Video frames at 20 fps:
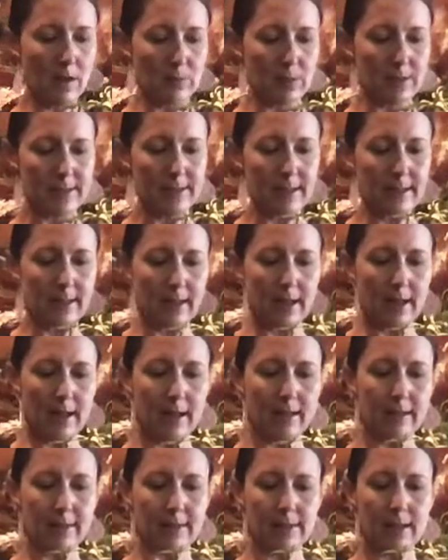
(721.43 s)
Just going to
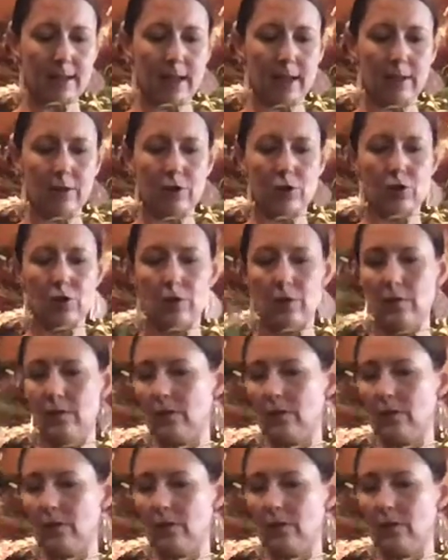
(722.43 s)
add a touch